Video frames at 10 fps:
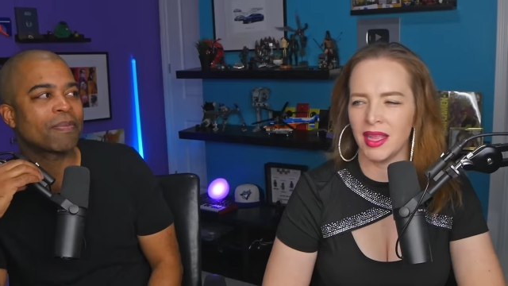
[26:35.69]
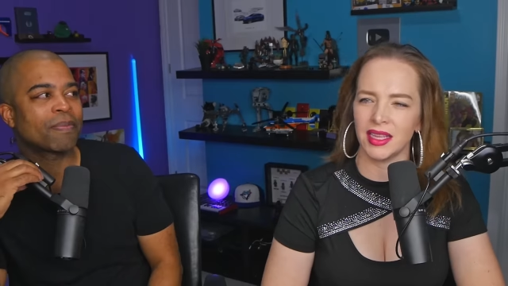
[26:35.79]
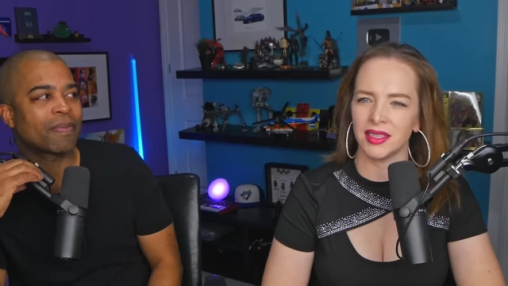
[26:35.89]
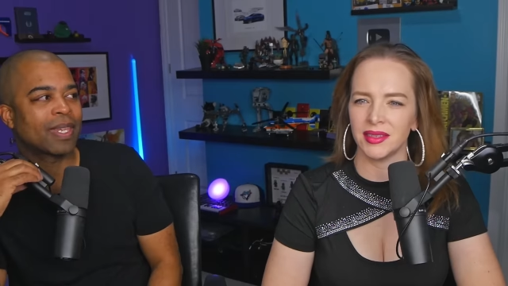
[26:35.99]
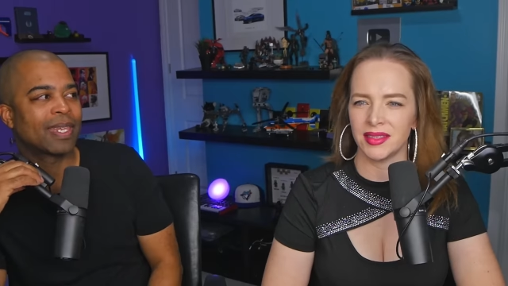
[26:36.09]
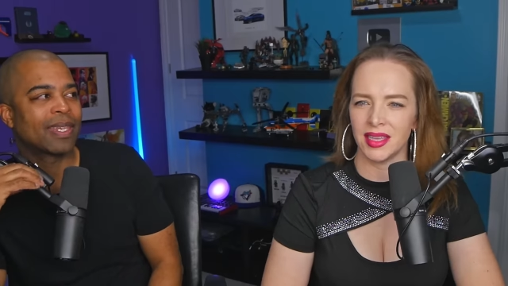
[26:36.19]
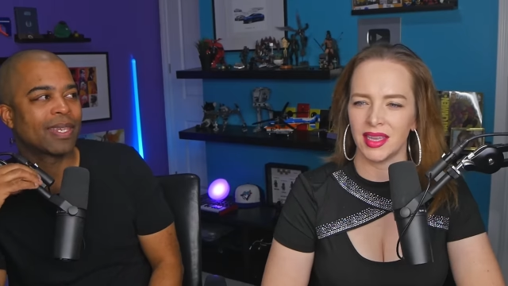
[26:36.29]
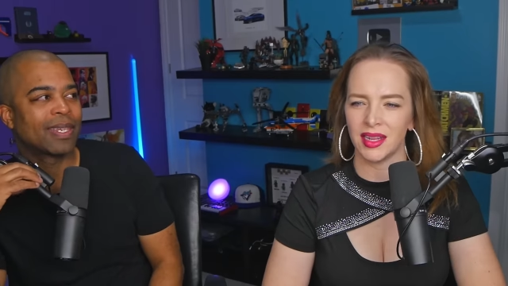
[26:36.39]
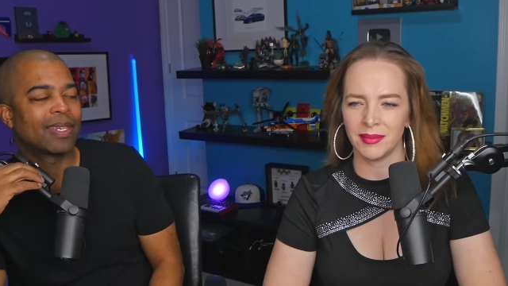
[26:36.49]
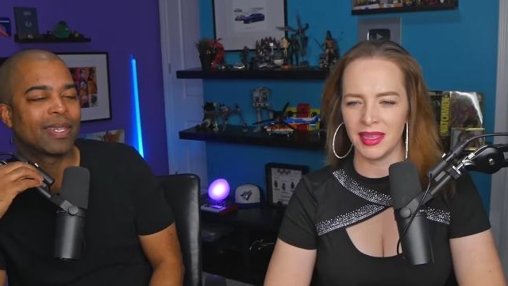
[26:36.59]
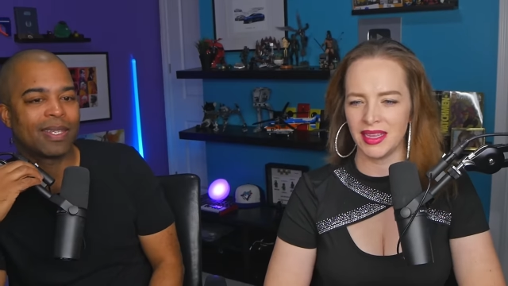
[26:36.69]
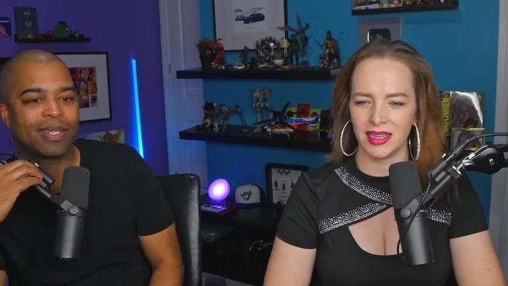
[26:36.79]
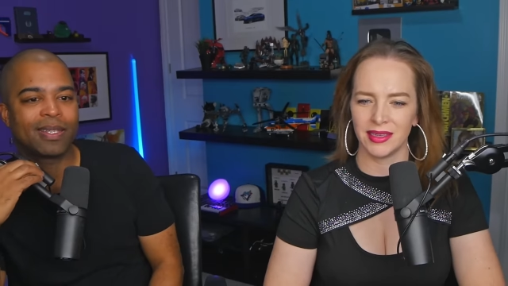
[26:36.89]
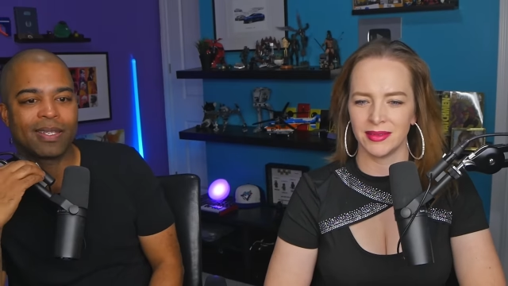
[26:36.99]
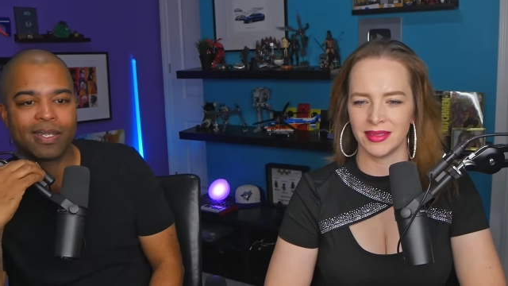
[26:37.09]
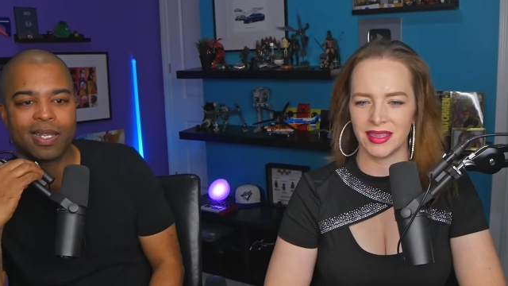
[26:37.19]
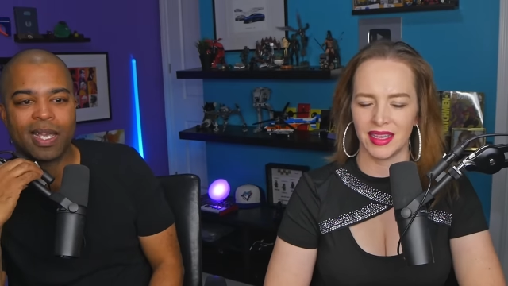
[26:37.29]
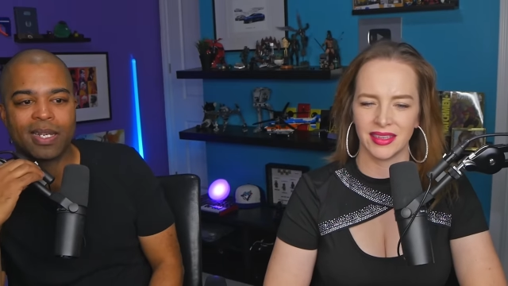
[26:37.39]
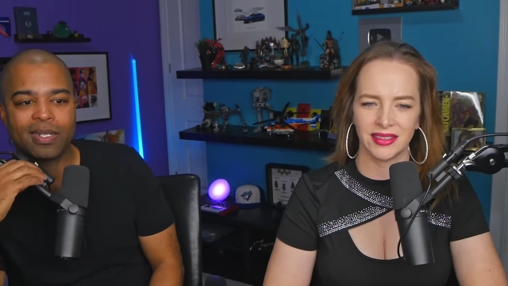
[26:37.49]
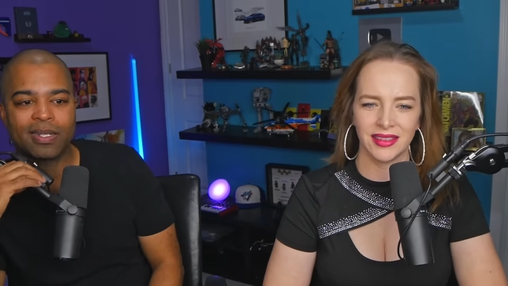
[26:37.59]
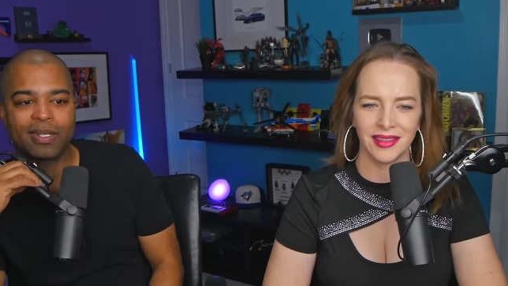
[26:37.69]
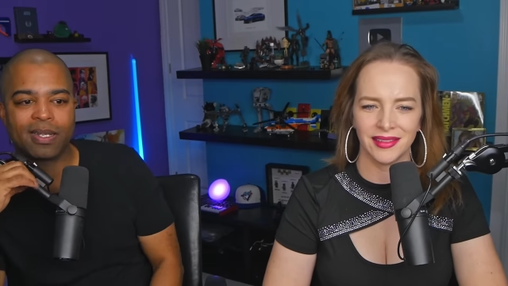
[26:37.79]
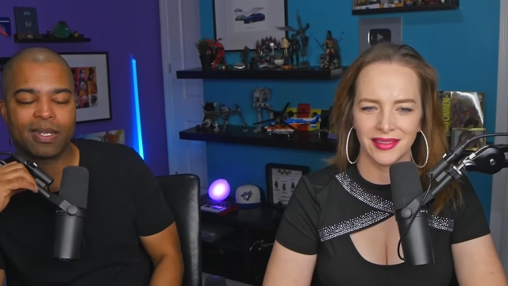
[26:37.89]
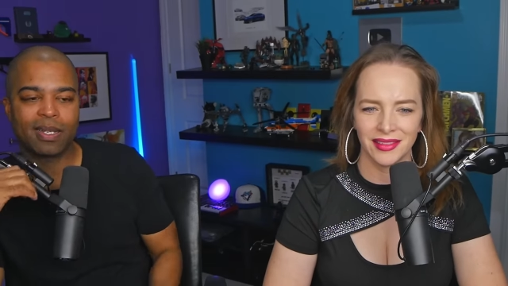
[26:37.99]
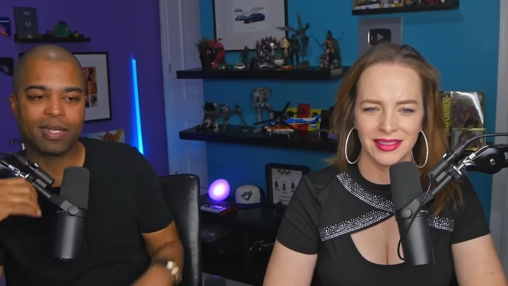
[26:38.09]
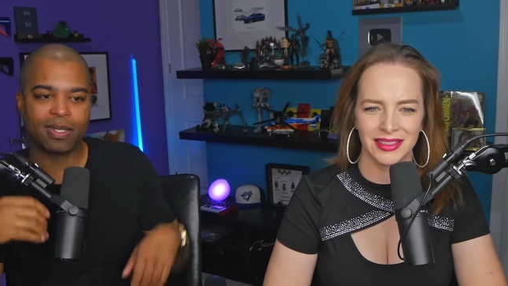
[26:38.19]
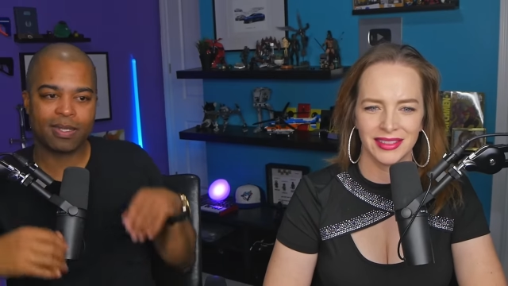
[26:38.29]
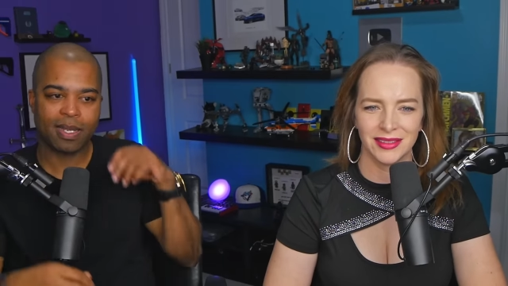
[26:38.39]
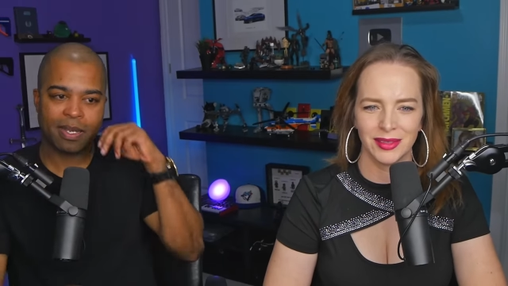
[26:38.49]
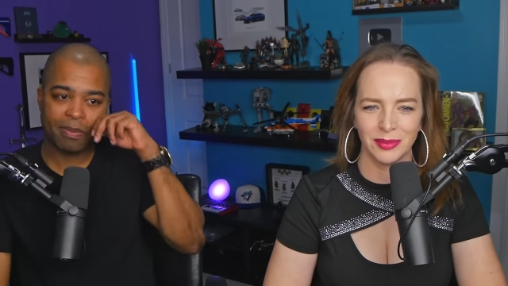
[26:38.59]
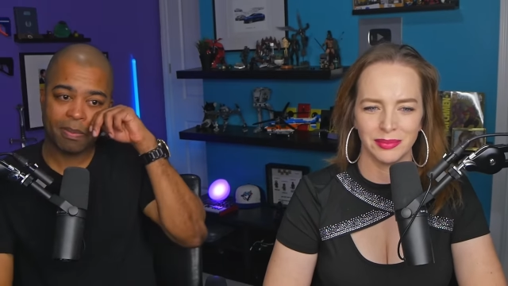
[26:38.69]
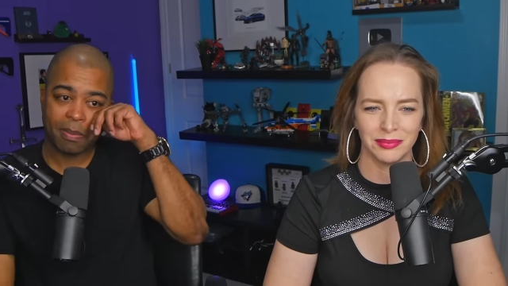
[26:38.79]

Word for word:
Speaker 1: not interested. I'm not interested. Yeah, I didn't see it at the time. I was so